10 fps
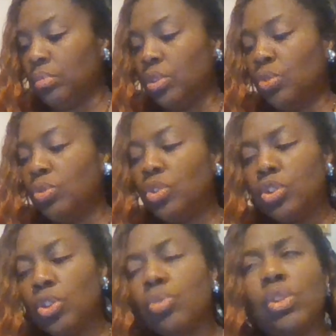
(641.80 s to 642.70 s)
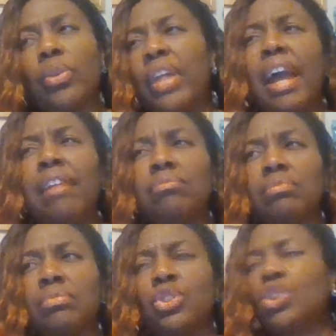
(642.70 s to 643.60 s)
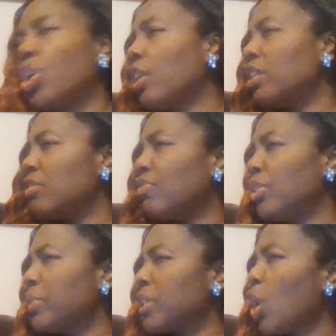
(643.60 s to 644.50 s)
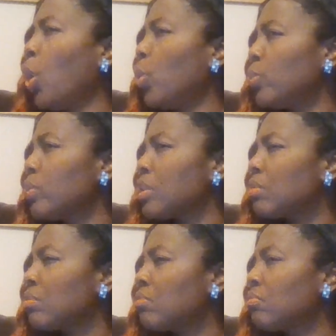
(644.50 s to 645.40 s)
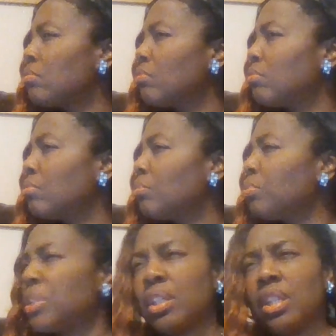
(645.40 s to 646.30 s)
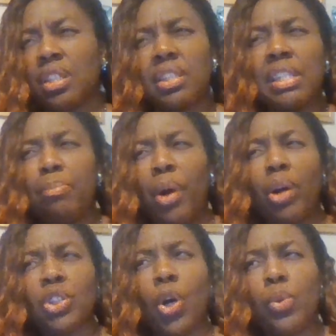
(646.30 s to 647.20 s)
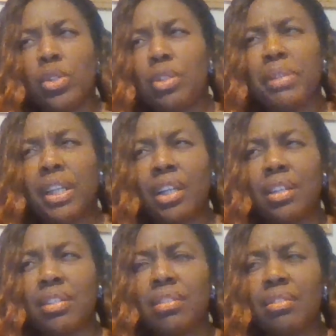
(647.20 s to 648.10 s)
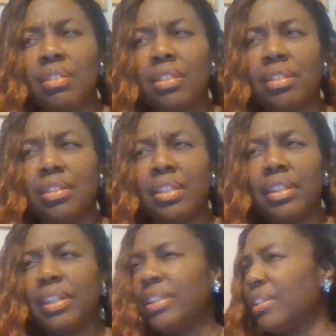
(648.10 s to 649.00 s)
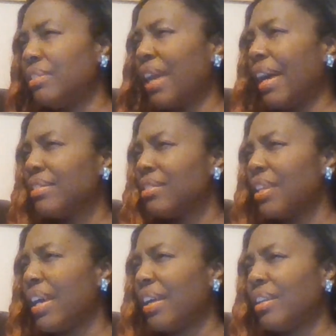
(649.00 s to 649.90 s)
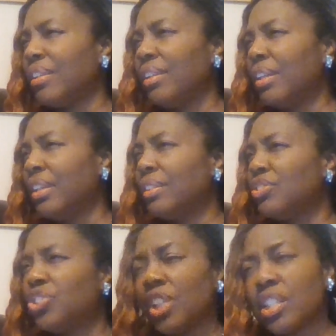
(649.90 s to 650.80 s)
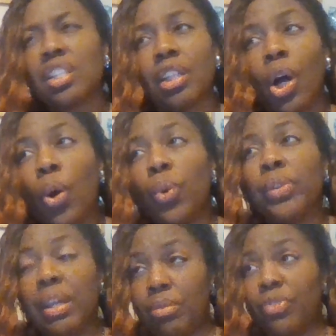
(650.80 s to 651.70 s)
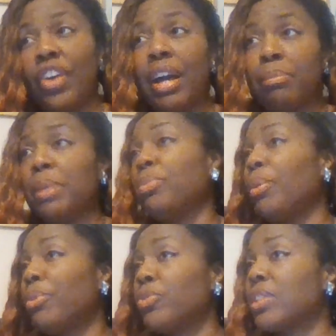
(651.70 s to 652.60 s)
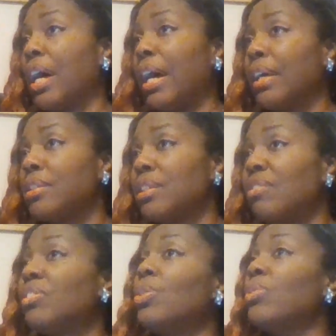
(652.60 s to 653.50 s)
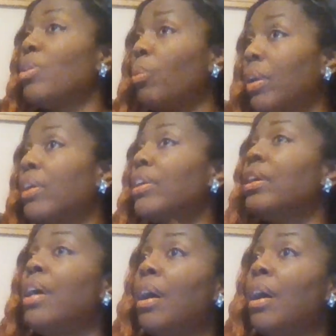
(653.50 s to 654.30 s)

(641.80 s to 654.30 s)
You do know that Charlottesville was a hoax. It's a debunked hoax because he did not say just alone that it was firing people on both sides, even though there were